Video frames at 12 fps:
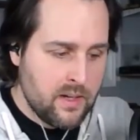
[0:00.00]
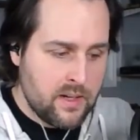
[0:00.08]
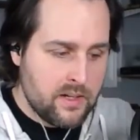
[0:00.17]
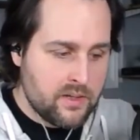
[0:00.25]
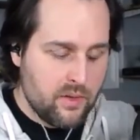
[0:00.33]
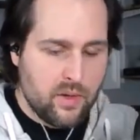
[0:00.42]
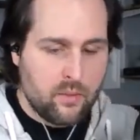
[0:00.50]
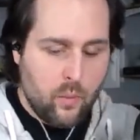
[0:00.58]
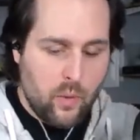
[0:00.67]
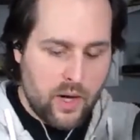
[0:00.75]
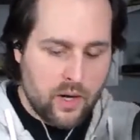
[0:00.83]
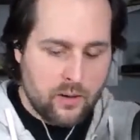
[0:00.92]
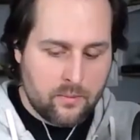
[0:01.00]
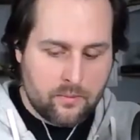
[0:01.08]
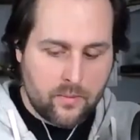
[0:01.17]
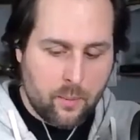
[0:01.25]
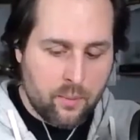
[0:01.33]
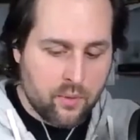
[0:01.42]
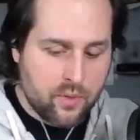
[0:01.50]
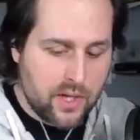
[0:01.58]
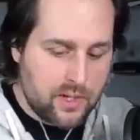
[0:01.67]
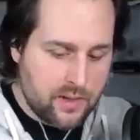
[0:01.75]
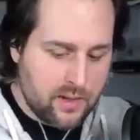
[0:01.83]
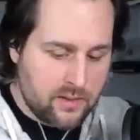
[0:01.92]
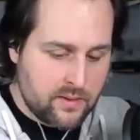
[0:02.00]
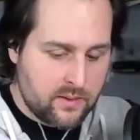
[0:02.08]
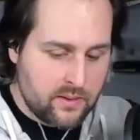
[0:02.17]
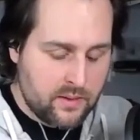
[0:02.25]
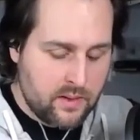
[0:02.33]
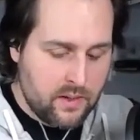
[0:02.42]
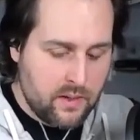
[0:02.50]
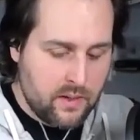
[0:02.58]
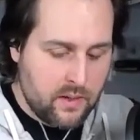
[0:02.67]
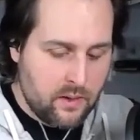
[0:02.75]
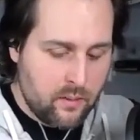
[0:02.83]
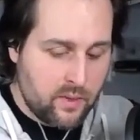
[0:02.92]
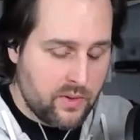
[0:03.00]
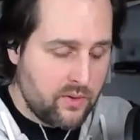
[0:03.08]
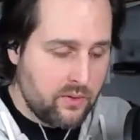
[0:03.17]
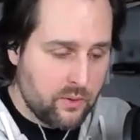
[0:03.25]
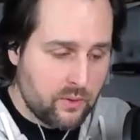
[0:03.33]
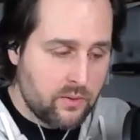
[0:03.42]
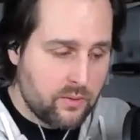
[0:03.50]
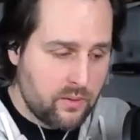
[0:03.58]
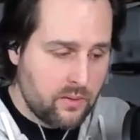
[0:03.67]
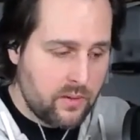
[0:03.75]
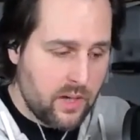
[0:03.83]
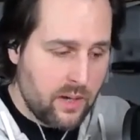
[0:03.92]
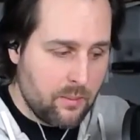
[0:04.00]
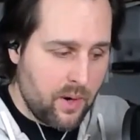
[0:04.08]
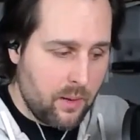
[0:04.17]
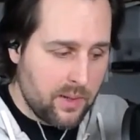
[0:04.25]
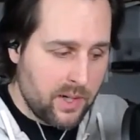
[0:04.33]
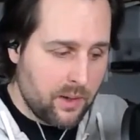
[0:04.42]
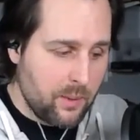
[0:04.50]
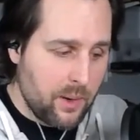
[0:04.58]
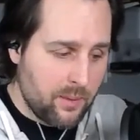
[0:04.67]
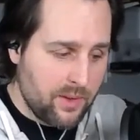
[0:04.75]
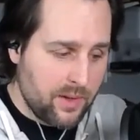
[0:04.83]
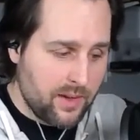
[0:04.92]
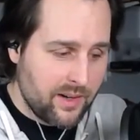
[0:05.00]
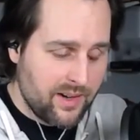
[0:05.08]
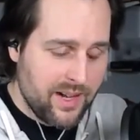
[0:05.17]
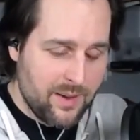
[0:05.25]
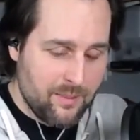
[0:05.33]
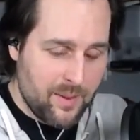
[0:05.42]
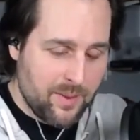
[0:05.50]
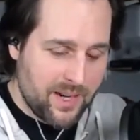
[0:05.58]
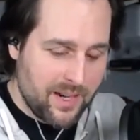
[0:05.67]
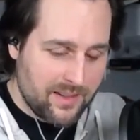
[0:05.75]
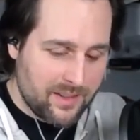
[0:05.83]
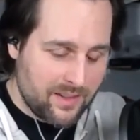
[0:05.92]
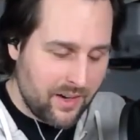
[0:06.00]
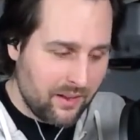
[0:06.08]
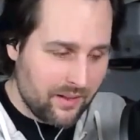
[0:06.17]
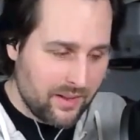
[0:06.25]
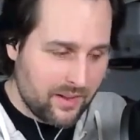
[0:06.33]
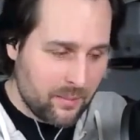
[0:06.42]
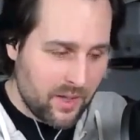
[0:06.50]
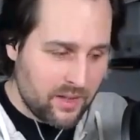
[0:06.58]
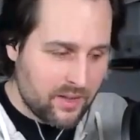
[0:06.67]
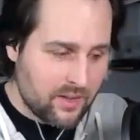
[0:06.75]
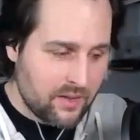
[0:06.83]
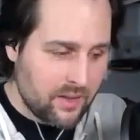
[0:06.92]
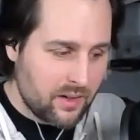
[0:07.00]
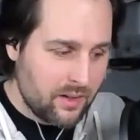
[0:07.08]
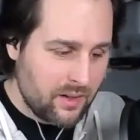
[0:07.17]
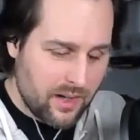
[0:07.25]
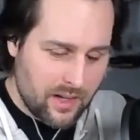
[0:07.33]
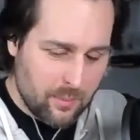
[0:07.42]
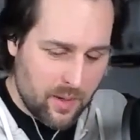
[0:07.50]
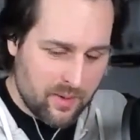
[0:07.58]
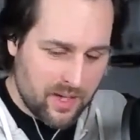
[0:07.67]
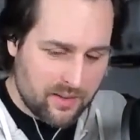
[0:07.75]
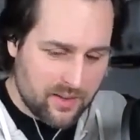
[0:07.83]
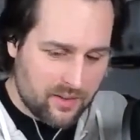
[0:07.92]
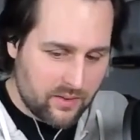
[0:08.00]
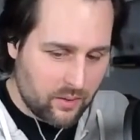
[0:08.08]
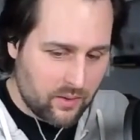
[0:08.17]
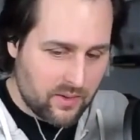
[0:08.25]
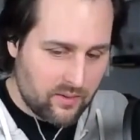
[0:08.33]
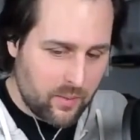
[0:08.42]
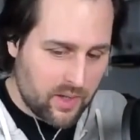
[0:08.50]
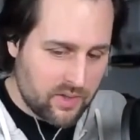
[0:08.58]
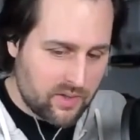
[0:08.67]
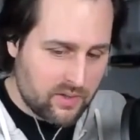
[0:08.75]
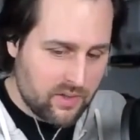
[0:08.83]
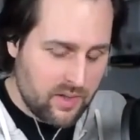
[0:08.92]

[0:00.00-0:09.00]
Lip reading: Is you can wear a boot like this with a suit and probably get away with it. Maybe not this color as much, and maybe not the sole as much.